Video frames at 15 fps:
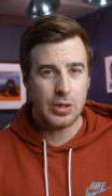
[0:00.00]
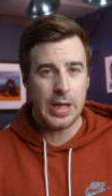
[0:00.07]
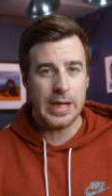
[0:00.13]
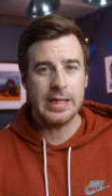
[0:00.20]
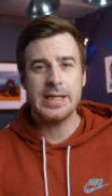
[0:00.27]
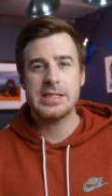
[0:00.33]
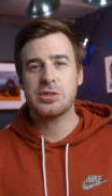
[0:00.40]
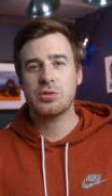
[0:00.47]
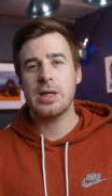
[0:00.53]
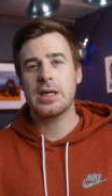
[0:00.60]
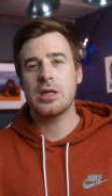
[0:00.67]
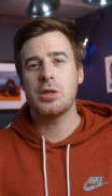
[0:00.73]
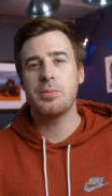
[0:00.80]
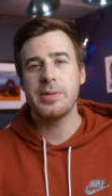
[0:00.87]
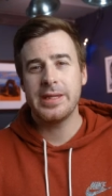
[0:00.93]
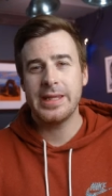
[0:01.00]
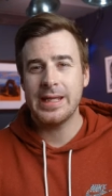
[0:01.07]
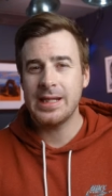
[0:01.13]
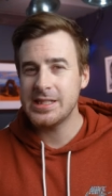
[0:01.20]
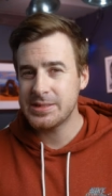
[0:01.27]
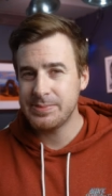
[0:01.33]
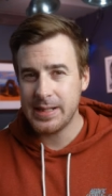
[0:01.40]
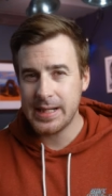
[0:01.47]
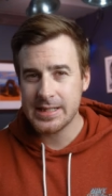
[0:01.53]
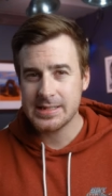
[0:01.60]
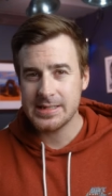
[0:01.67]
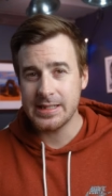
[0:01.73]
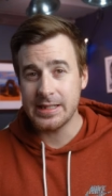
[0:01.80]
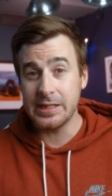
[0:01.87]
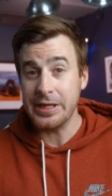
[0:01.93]
All right, let's crack open the analyst
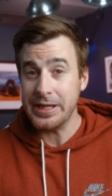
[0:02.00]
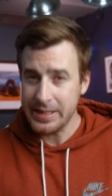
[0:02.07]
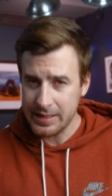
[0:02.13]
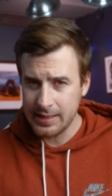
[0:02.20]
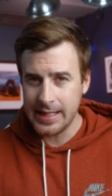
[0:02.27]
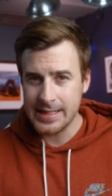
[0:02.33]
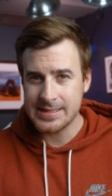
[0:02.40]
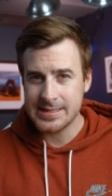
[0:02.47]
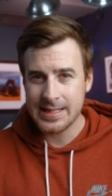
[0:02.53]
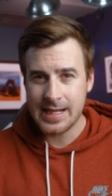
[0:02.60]
box and analyze the